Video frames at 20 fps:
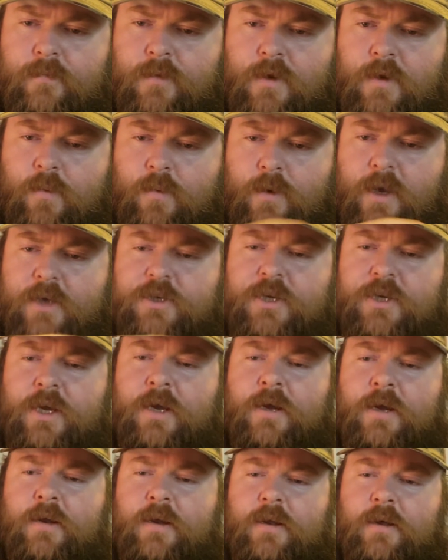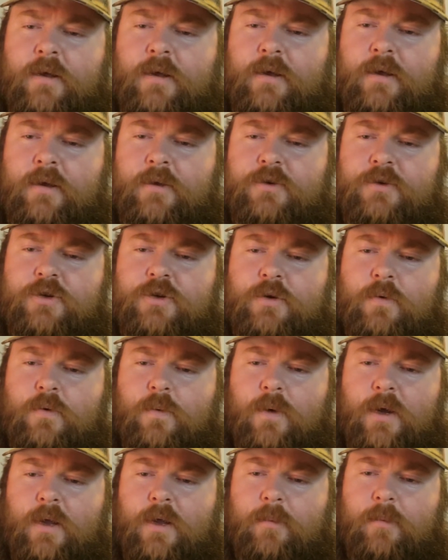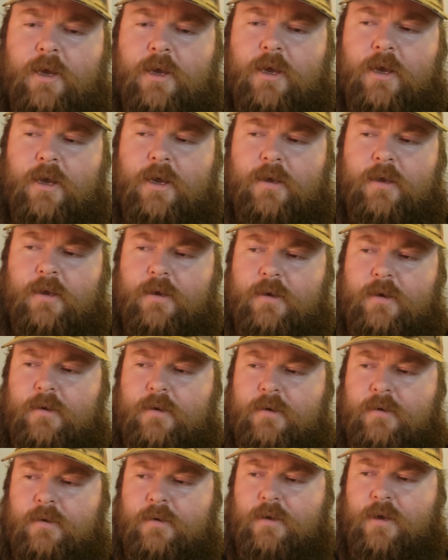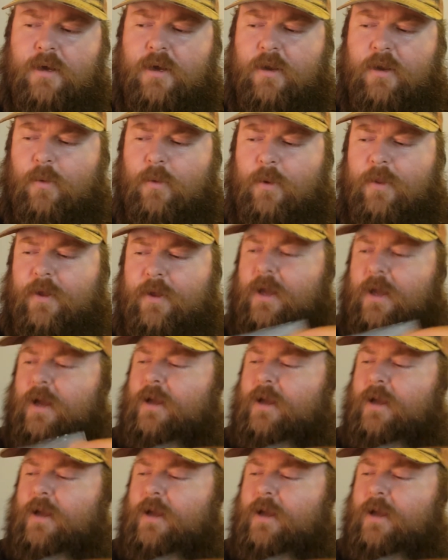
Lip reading: We actually had an issue a while back, and I don't know where the guy